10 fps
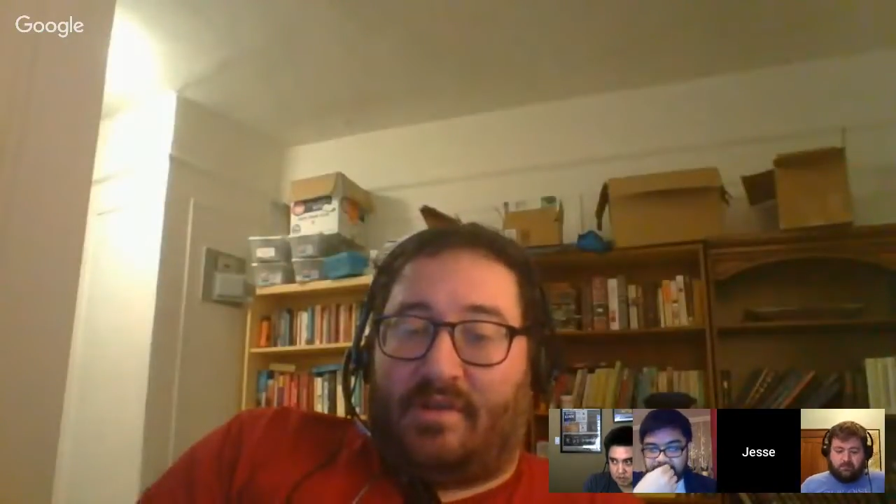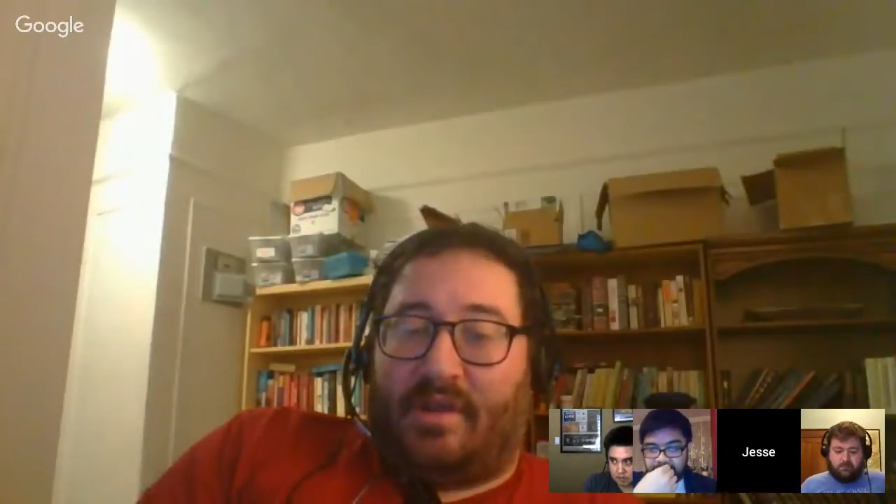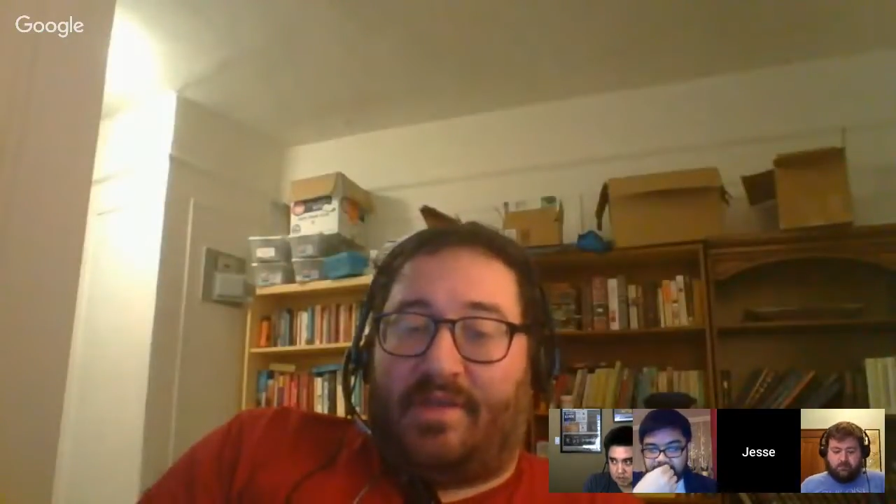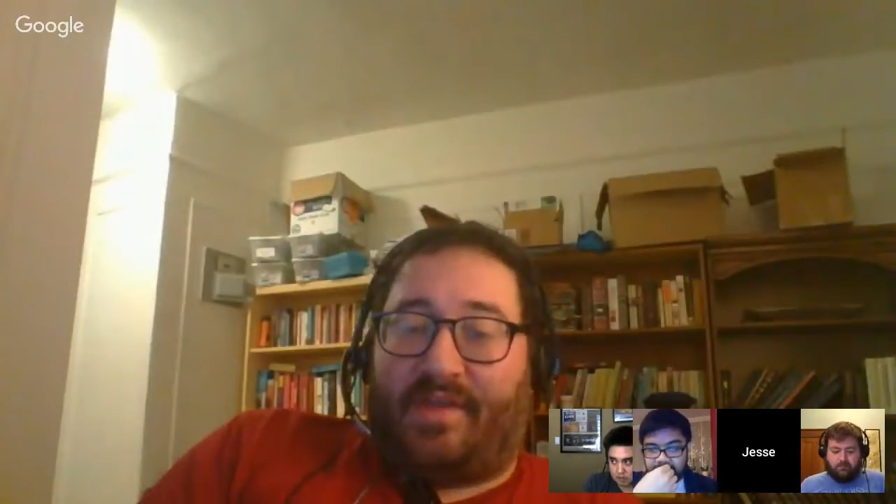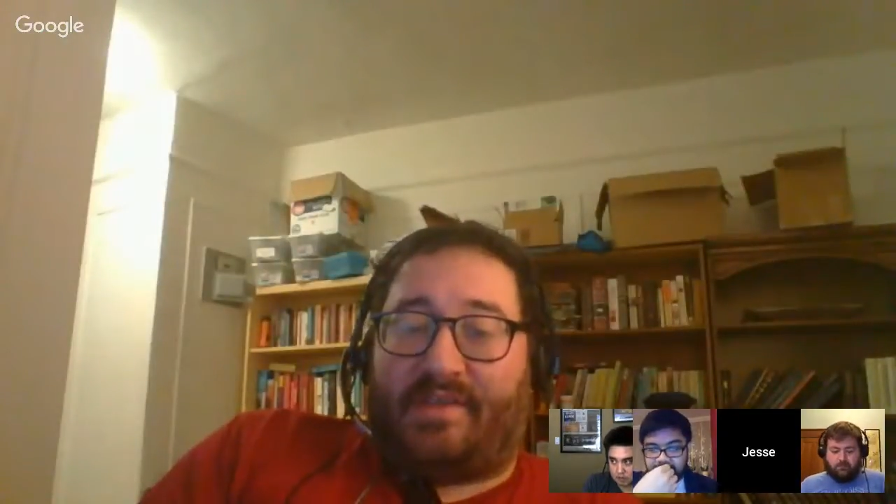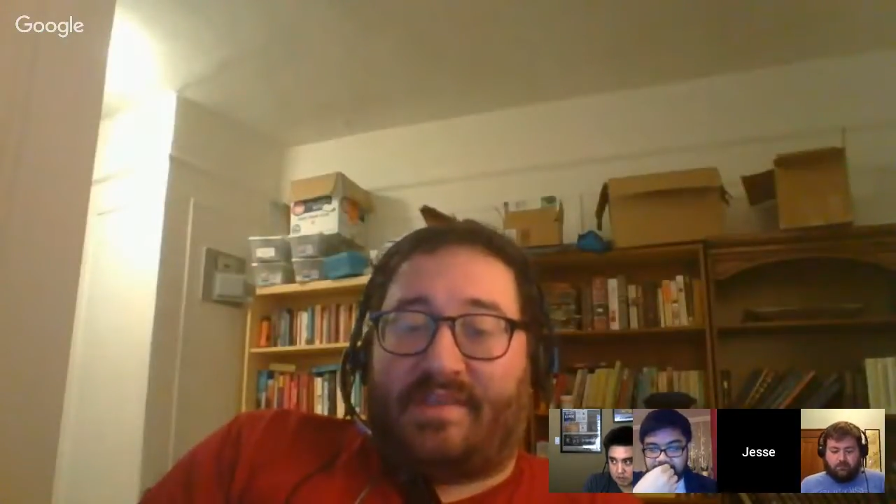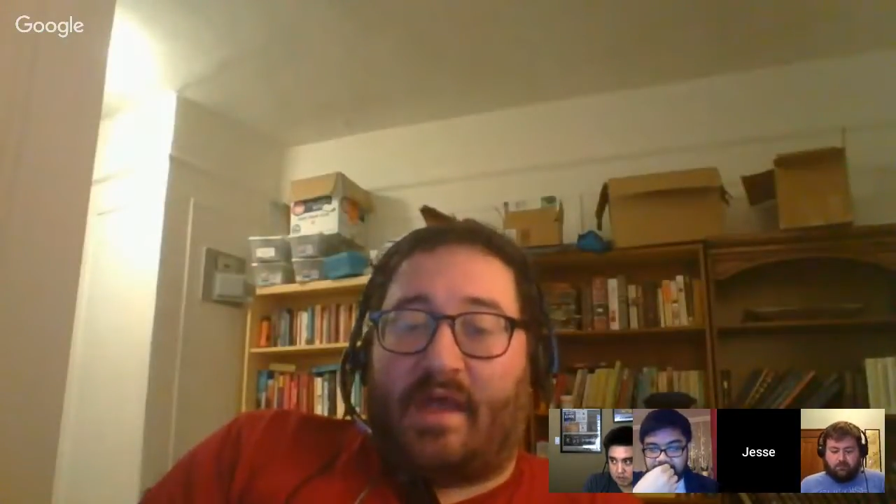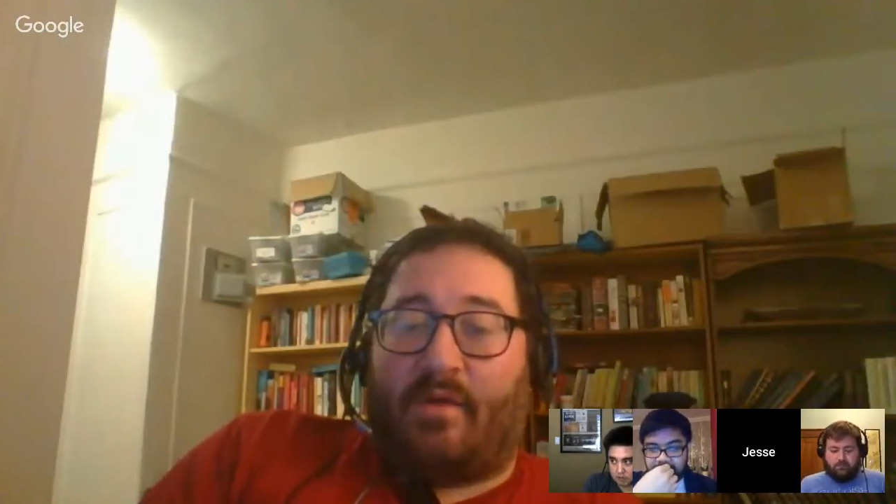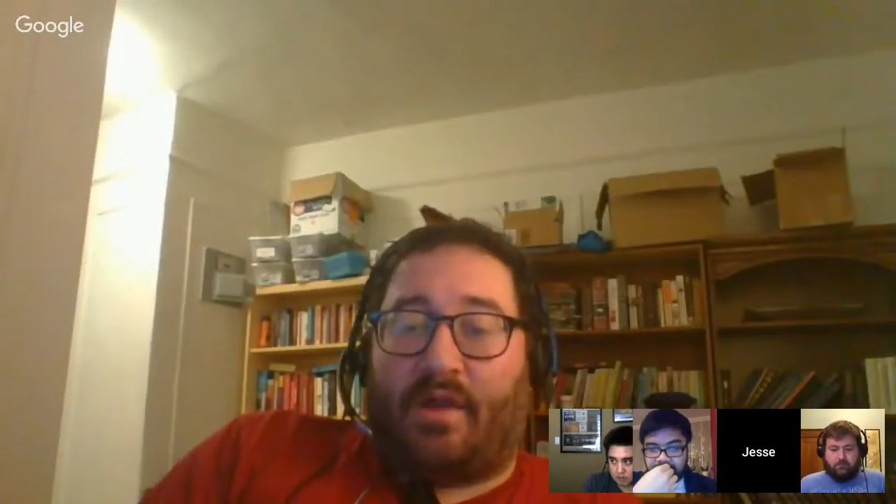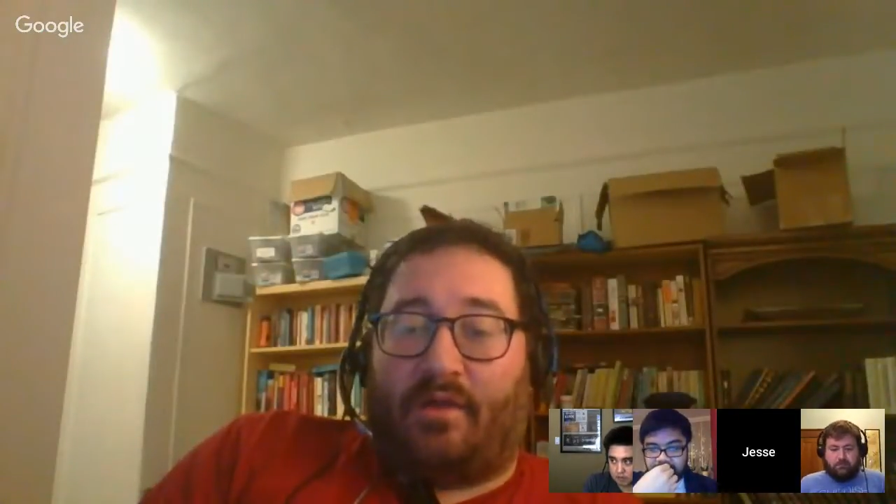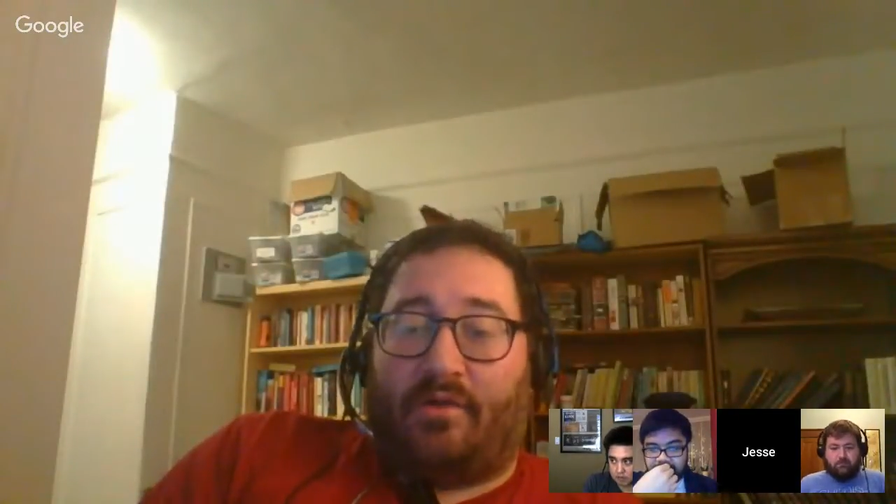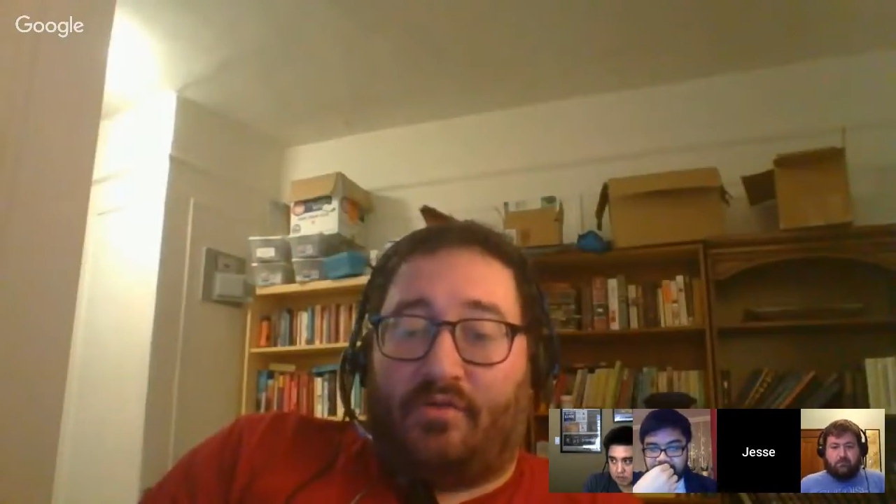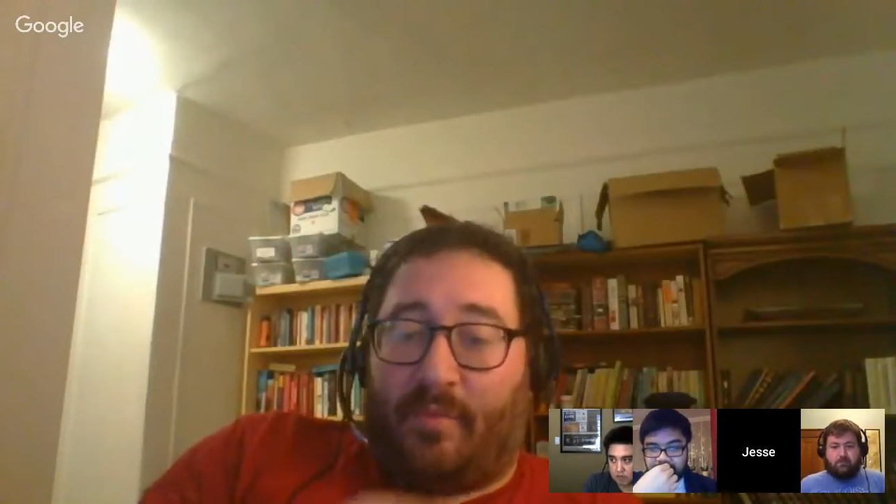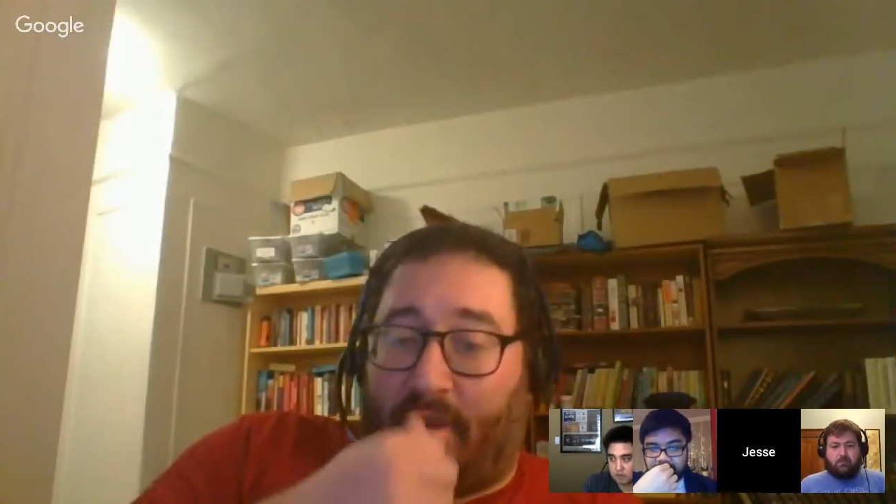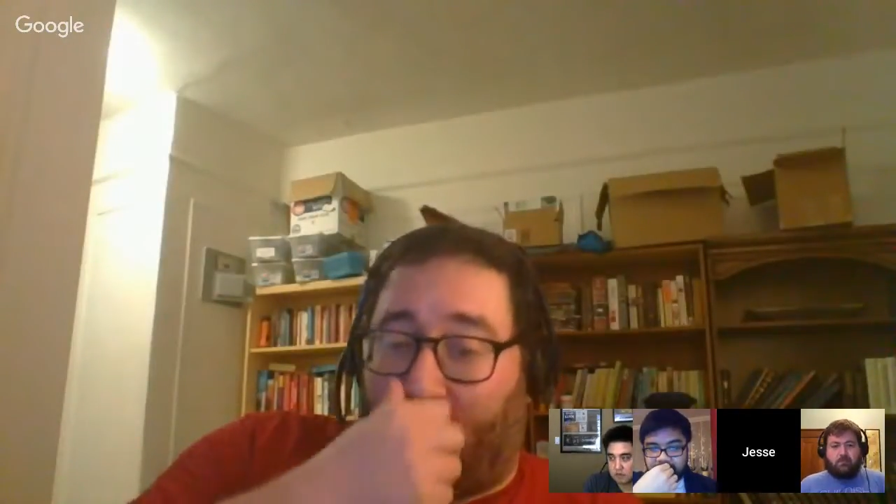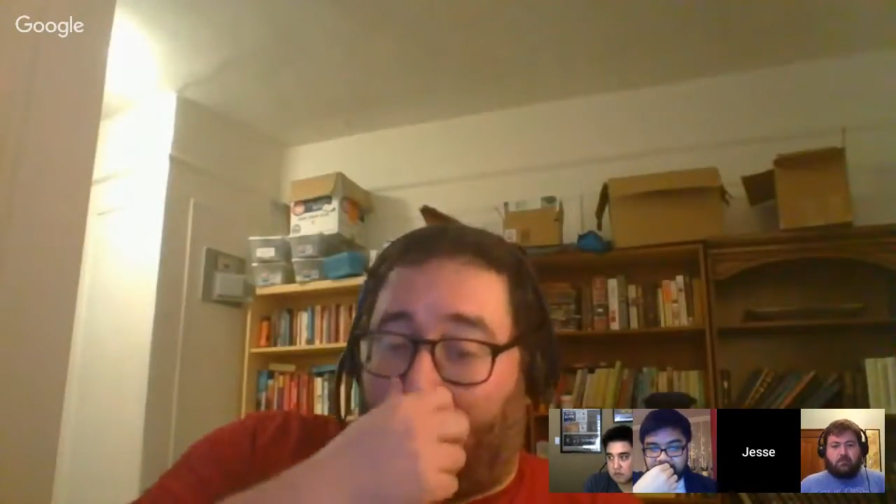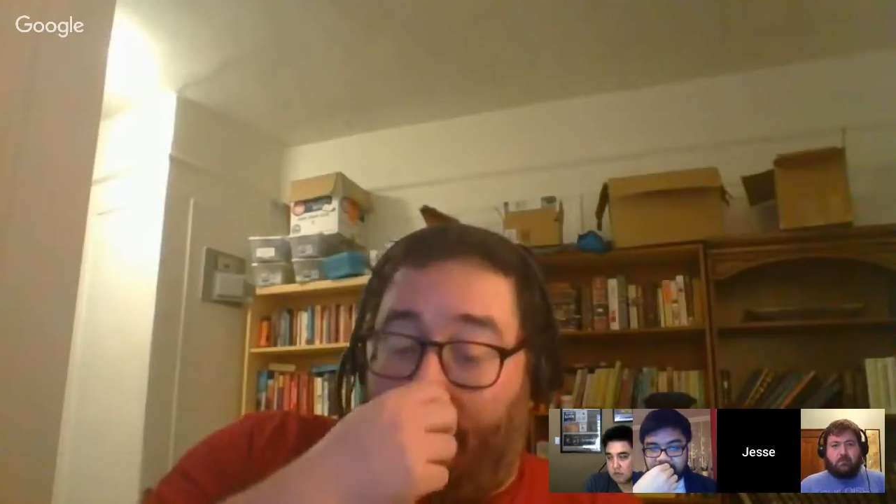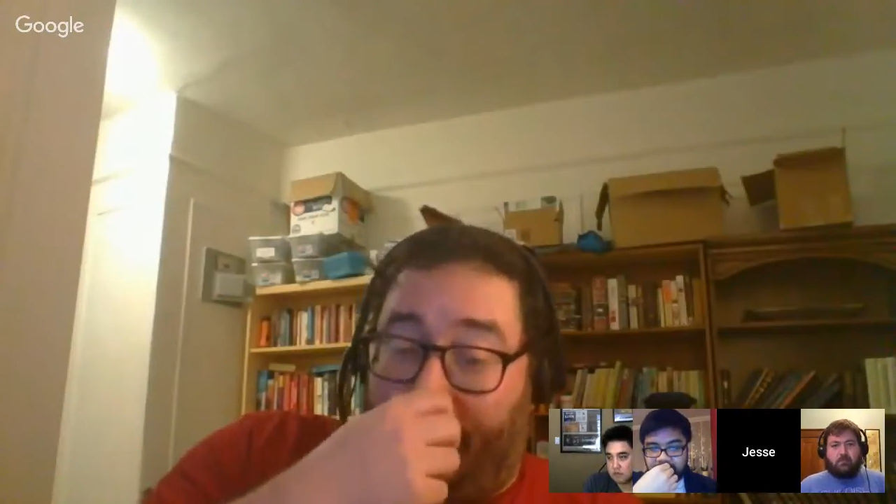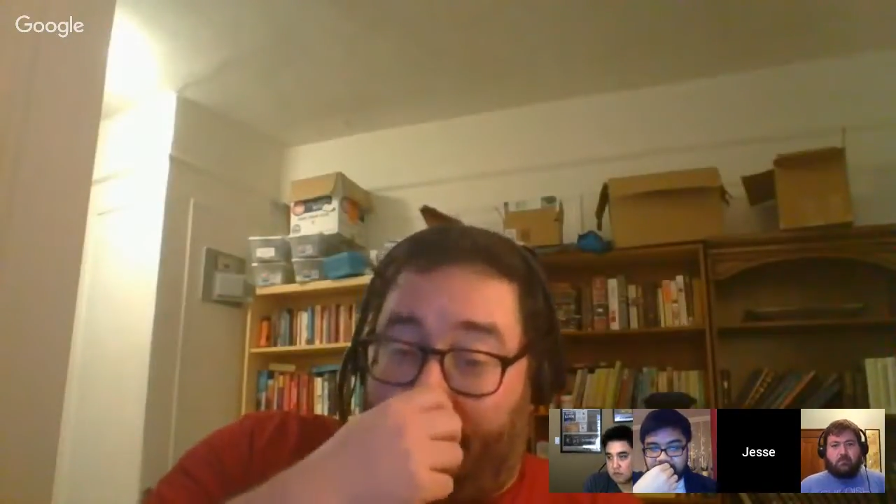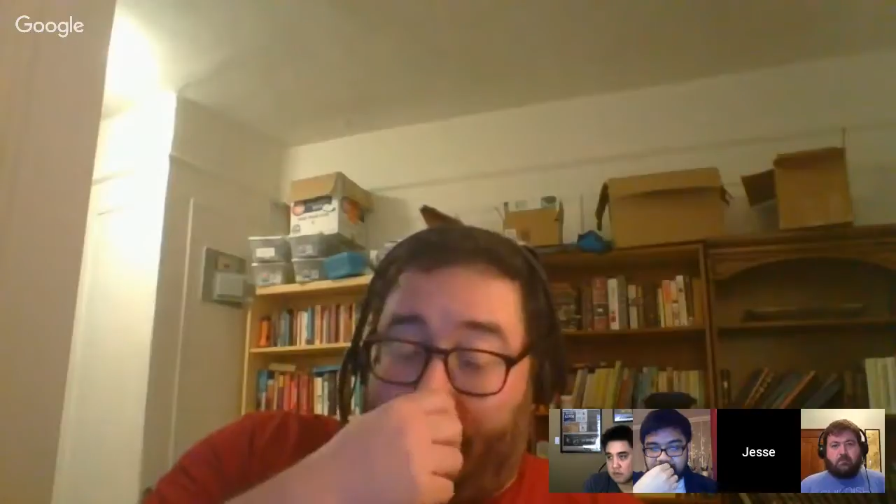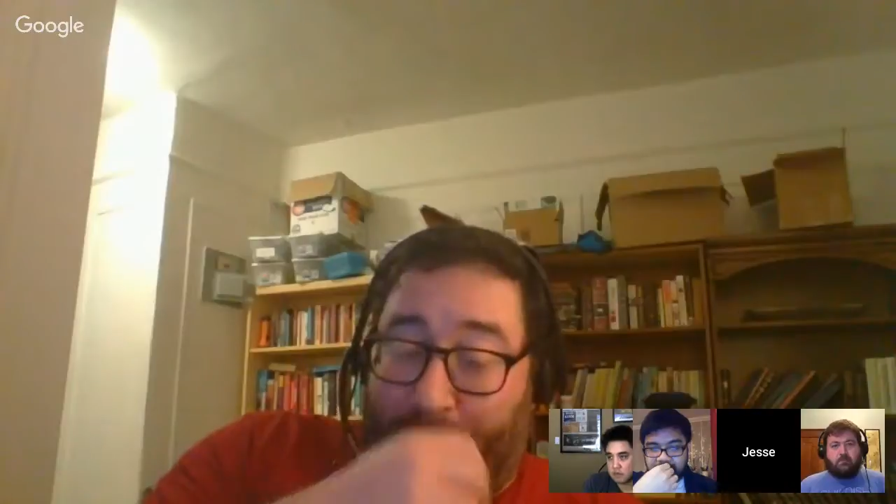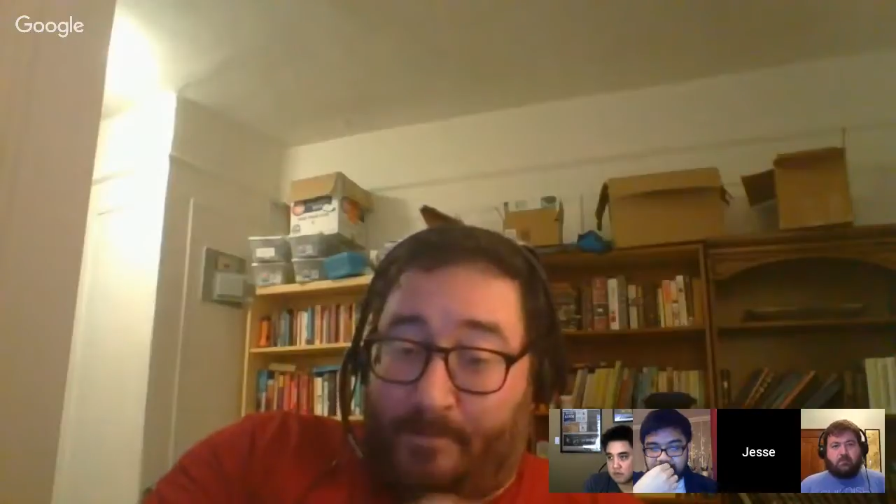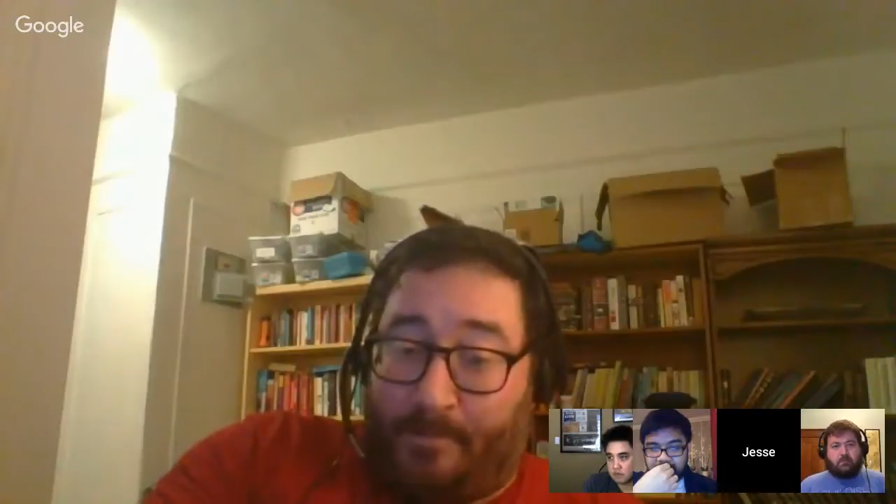I think it's how I earned my earldom.